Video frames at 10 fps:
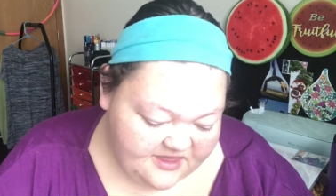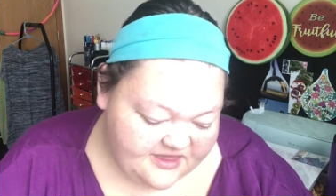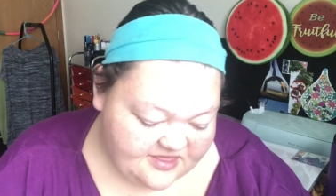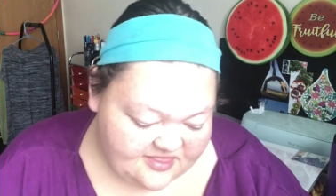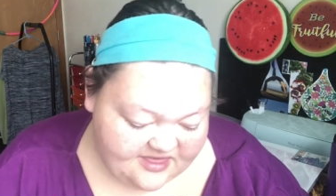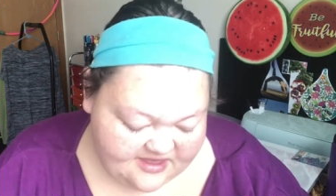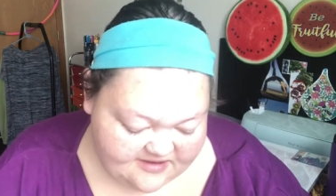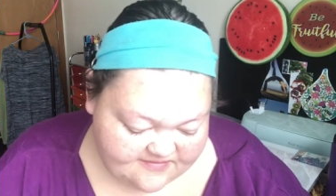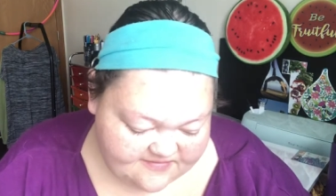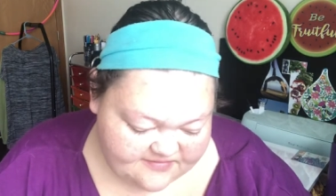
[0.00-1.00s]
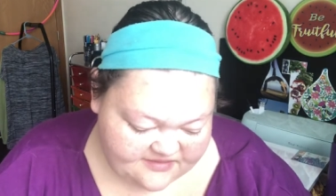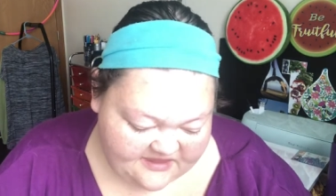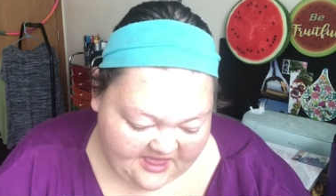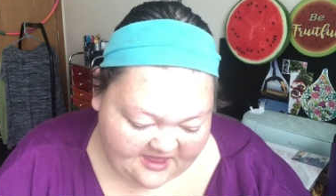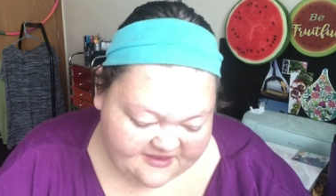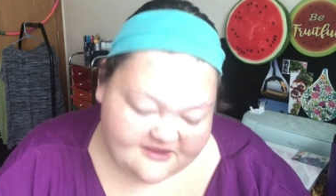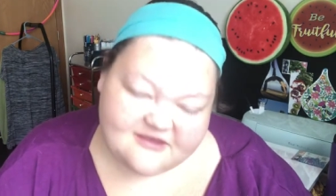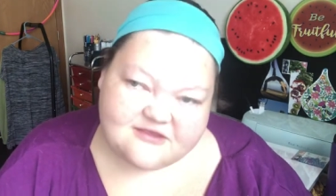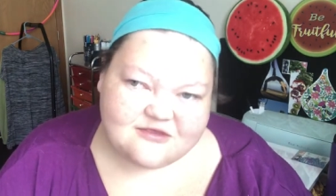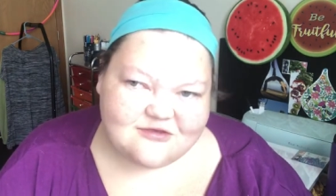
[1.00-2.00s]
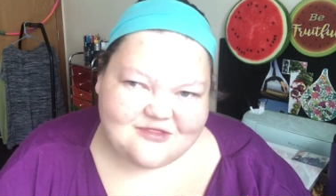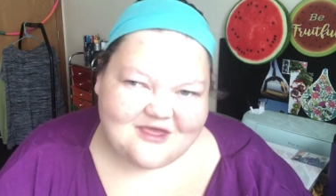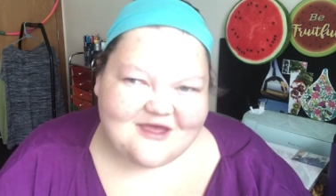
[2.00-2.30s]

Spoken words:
healing, and access to the